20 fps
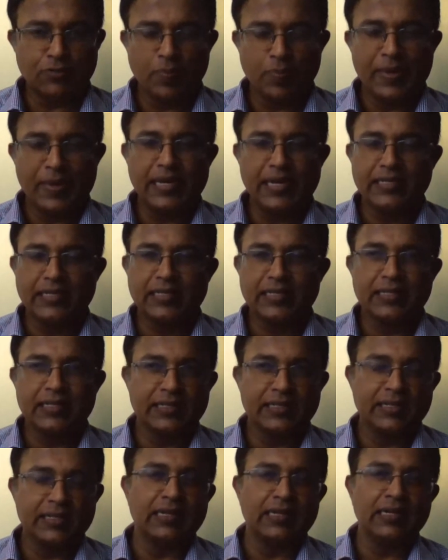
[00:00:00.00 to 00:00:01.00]
mean is
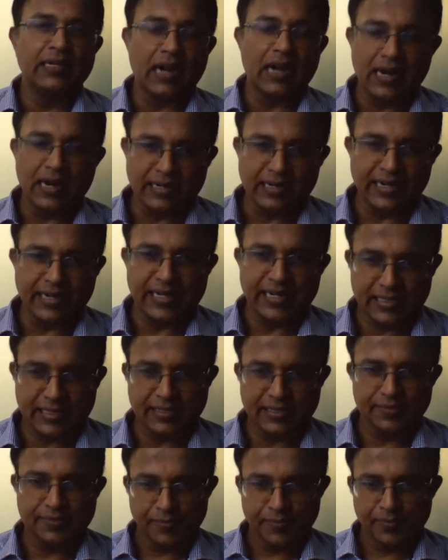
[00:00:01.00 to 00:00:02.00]
certain countries,
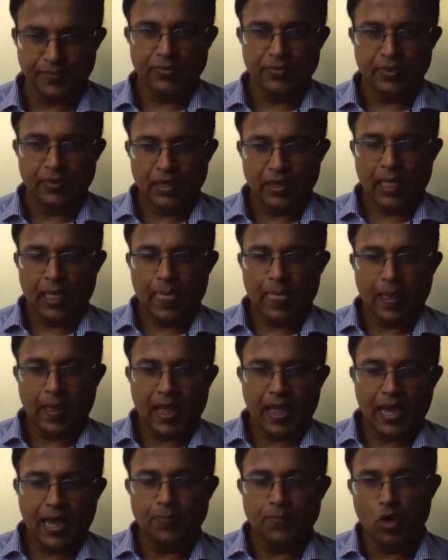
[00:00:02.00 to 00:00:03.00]

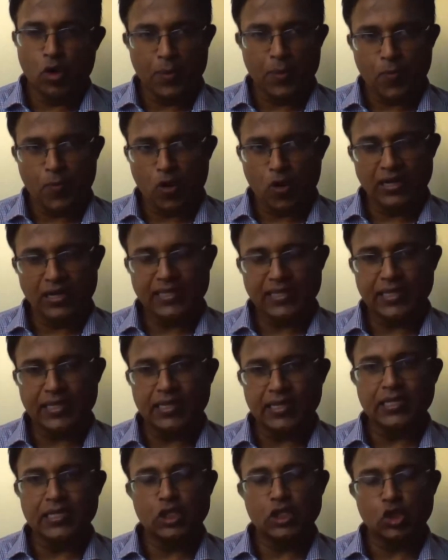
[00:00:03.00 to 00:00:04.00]
and more importantly,
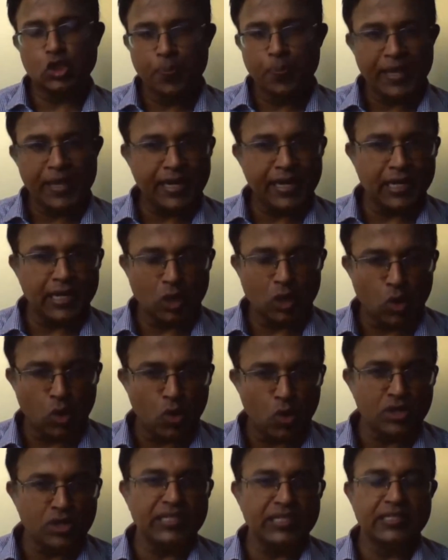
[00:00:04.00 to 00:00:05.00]
certain superior
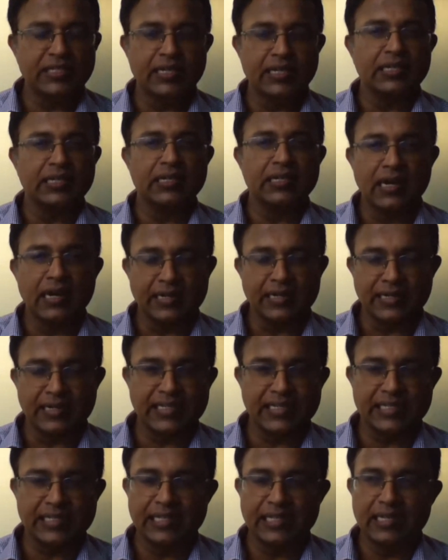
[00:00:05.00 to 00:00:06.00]
courts in certain
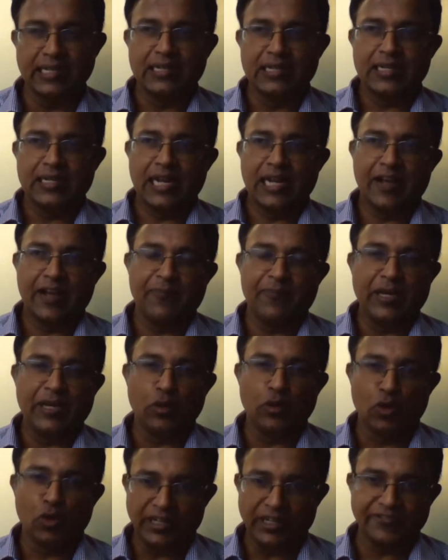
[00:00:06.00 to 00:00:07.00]
countries, have been
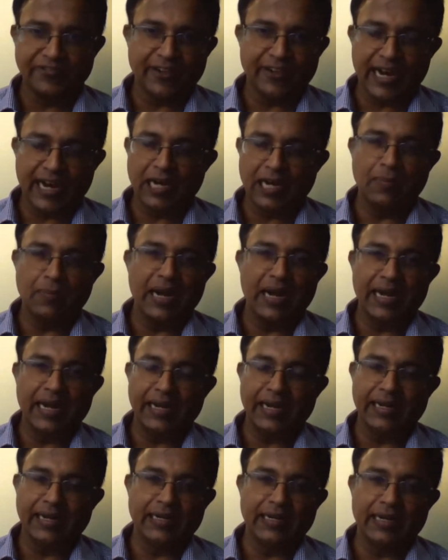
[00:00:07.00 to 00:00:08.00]
notified by
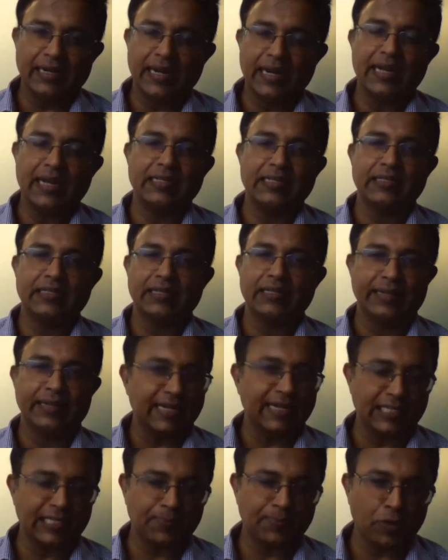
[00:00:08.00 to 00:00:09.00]
India as
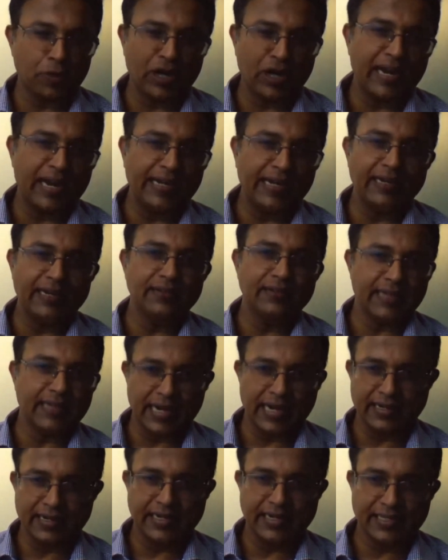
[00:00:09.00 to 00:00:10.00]
reciprocating
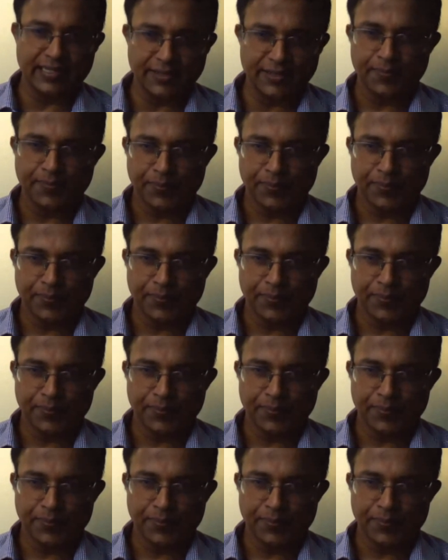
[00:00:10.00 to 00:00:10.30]
territories.